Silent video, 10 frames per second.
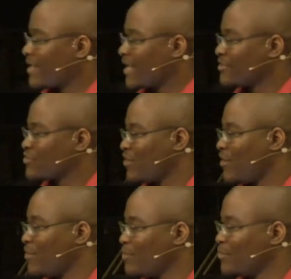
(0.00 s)
can
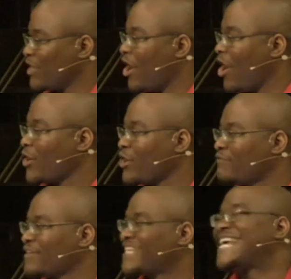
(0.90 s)
control the heart
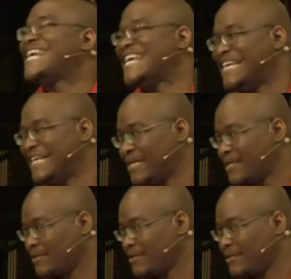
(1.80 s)
of a king.